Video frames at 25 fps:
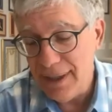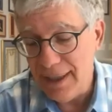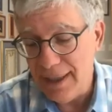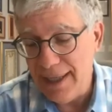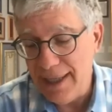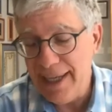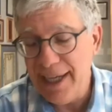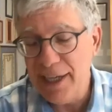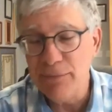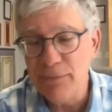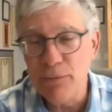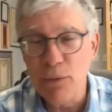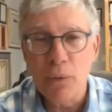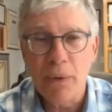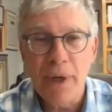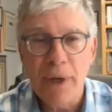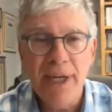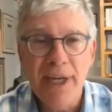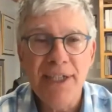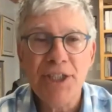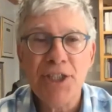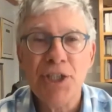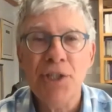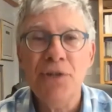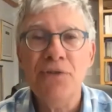
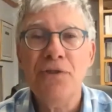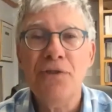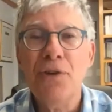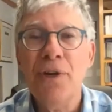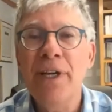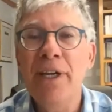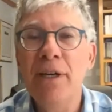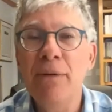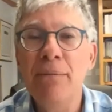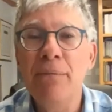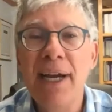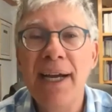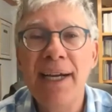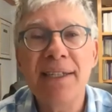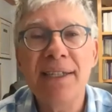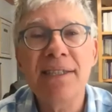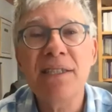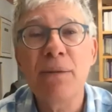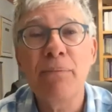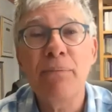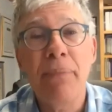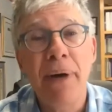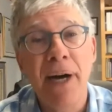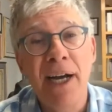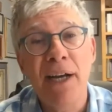admiration for him as a
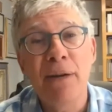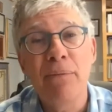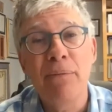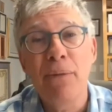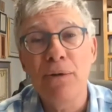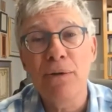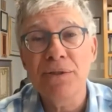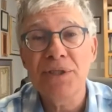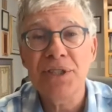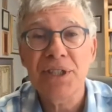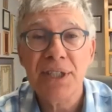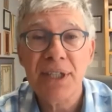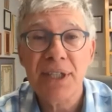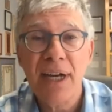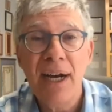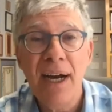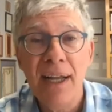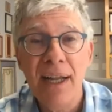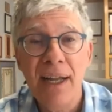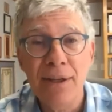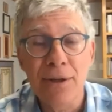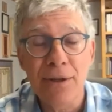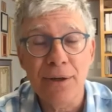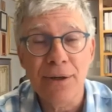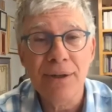Bible
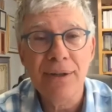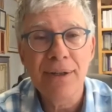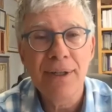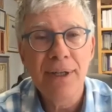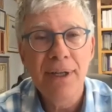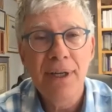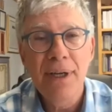scholar.